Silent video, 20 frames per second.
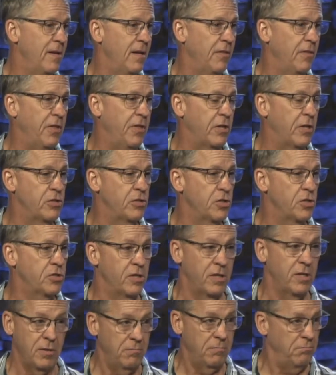I think he's just
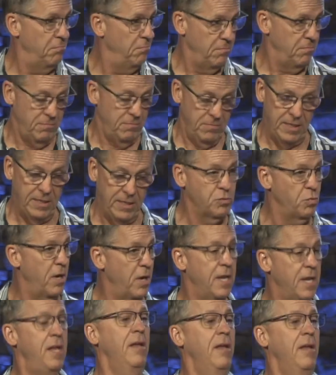going to, it is what
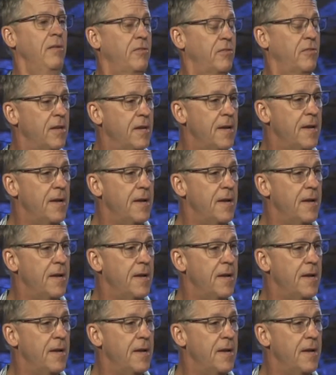it is.